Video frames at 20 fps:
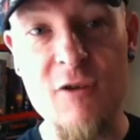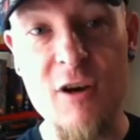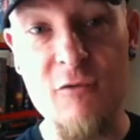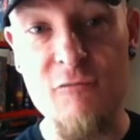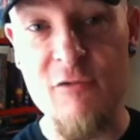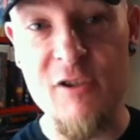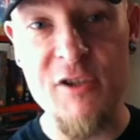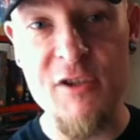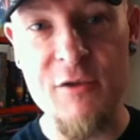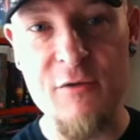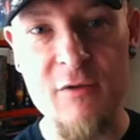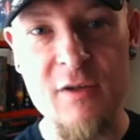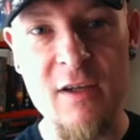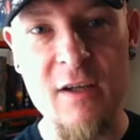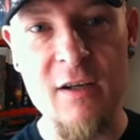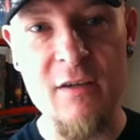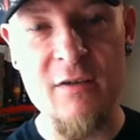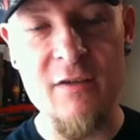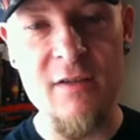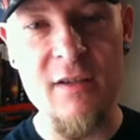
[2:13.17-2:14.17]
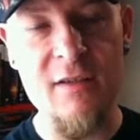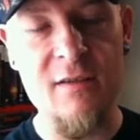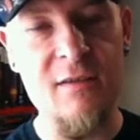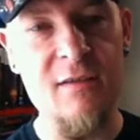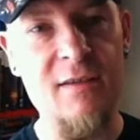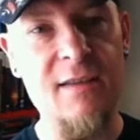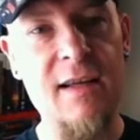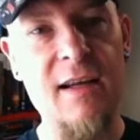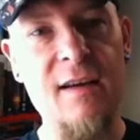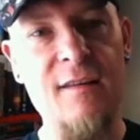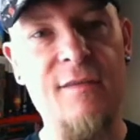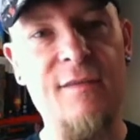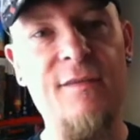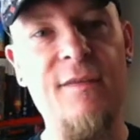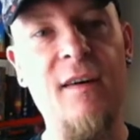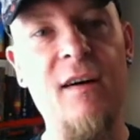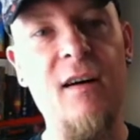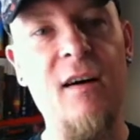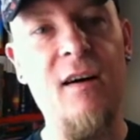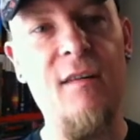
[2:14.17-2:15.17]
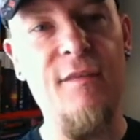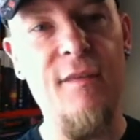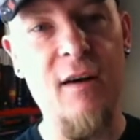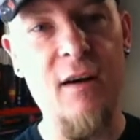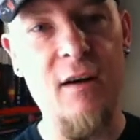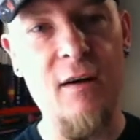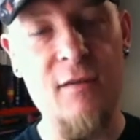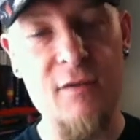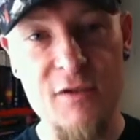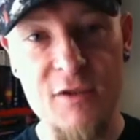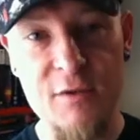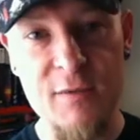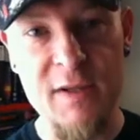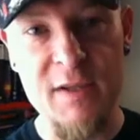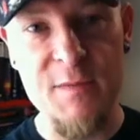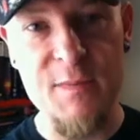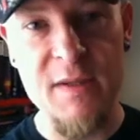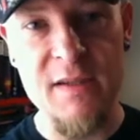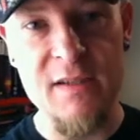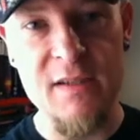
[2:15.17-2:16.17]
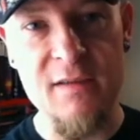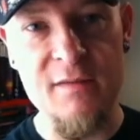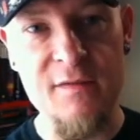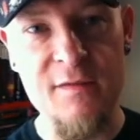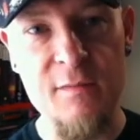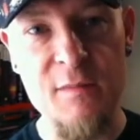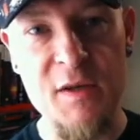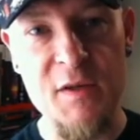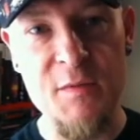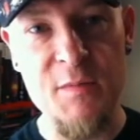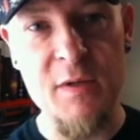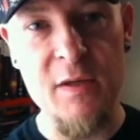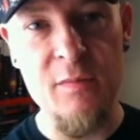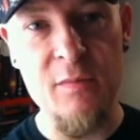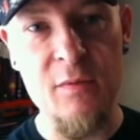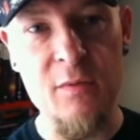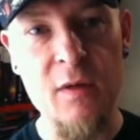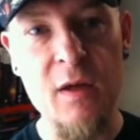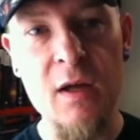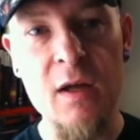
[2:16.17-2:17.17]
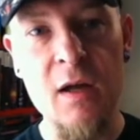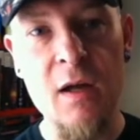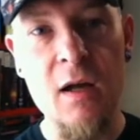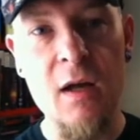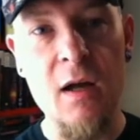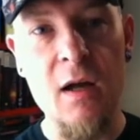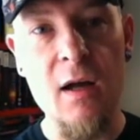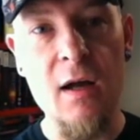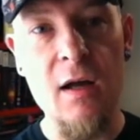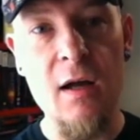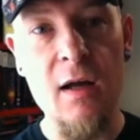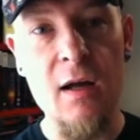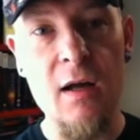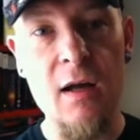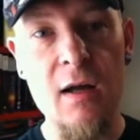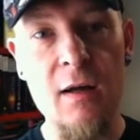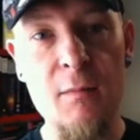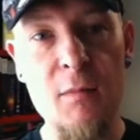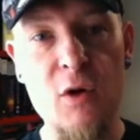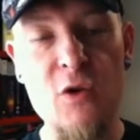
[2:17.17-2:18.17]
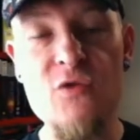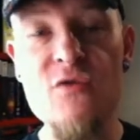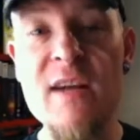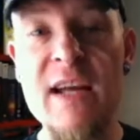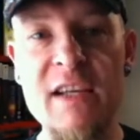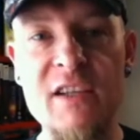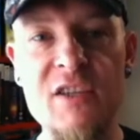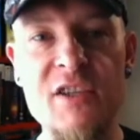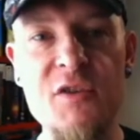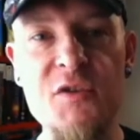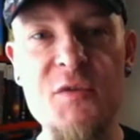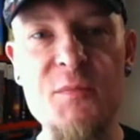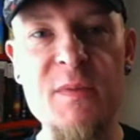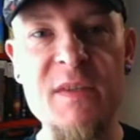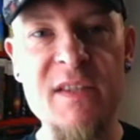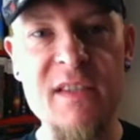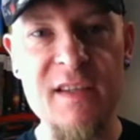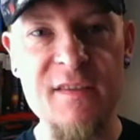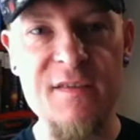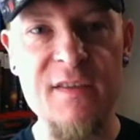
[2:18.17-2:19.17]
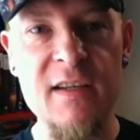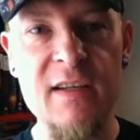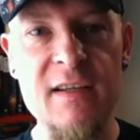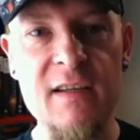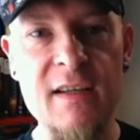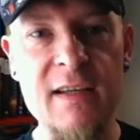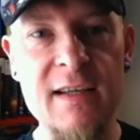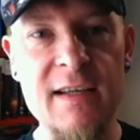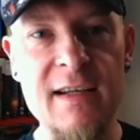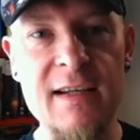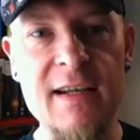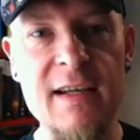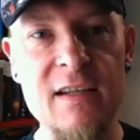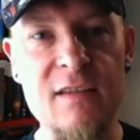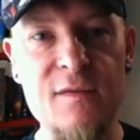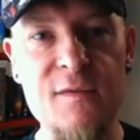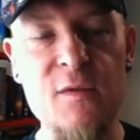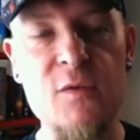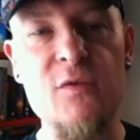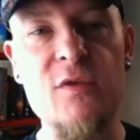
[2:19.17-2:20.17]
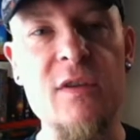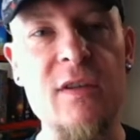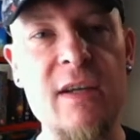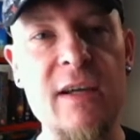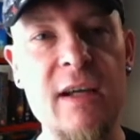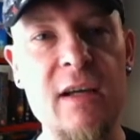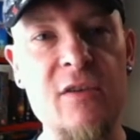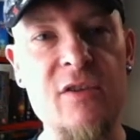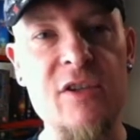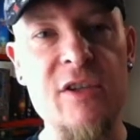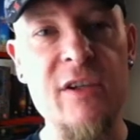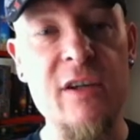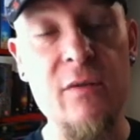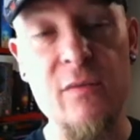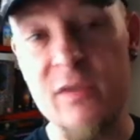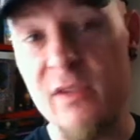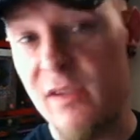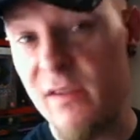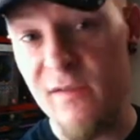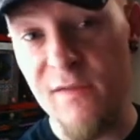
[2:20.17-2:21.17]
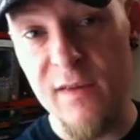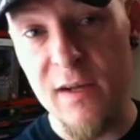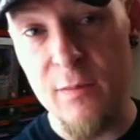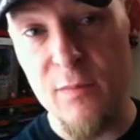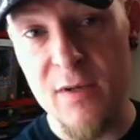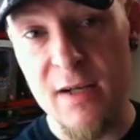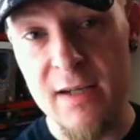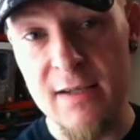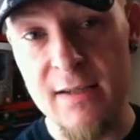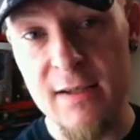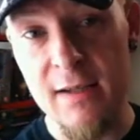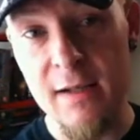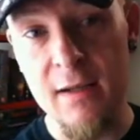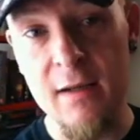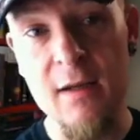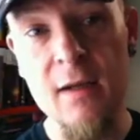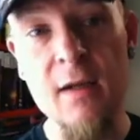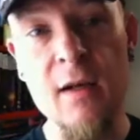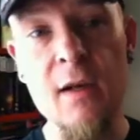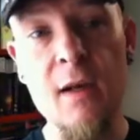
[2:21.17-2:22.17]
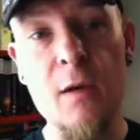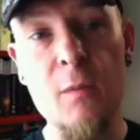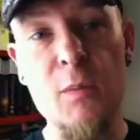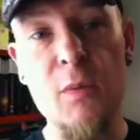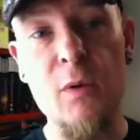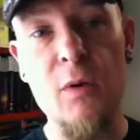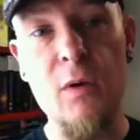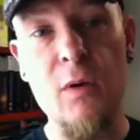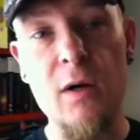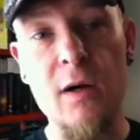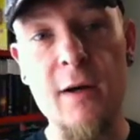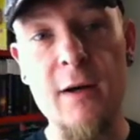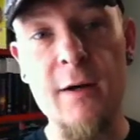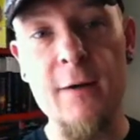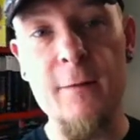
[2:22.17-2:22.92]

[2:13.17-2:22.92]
original cartridges because they are far, far too expensive for most people, unless you specifically collect for the Neo Geo, which is fair play to you. But